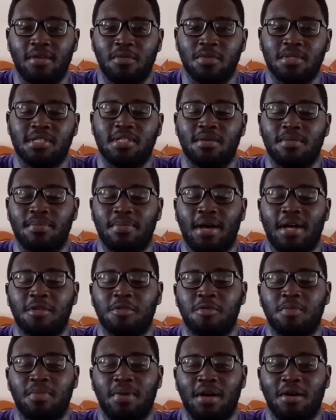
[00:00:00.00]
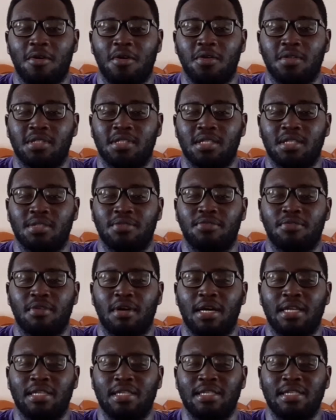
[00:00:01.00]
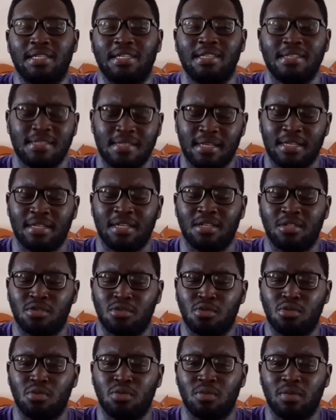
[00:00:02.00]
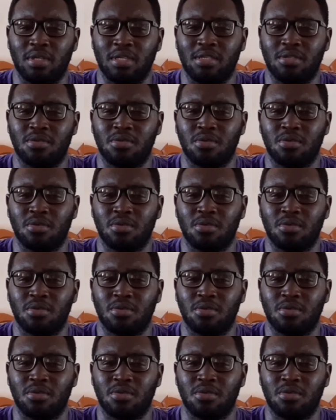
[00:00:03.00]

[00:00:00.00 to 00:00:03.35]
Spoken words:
with some back-to-back content for at least the next 2 weeks.